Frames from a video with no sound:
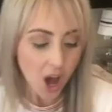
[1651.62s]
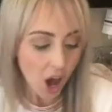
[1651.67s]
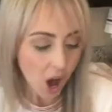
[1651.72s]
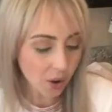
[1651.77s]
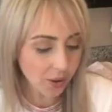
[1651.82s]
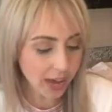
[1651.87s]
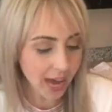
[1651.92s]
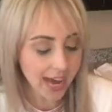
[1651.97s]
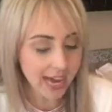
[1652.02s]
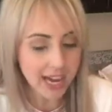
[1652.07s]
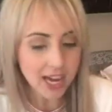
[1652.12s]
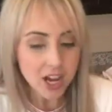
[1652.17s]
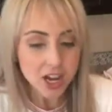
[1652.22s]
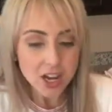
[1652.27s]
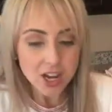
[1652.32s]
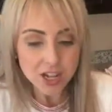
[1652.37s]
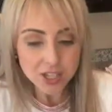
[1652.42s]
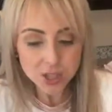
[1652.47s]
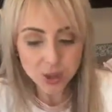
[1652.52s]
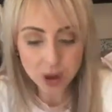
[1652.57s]
Okay,
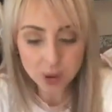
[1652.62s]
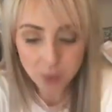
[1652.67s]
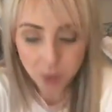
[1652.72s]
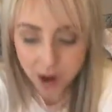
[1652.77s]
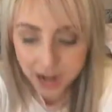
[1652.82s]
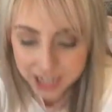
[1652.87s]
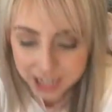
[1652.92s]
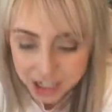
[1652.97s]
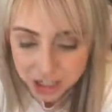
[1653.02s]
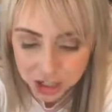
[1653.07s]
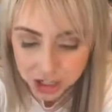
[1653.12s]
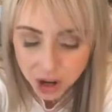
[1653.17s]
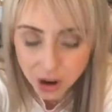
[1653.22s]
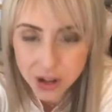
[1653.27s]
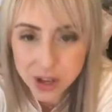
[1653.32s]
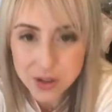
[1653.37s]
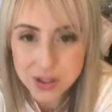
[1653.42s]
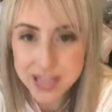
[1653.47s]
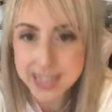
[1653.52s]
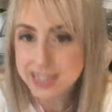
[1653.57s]
so I wanted to show
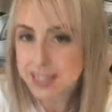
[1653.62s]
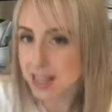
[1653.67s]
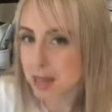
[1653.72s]
you this.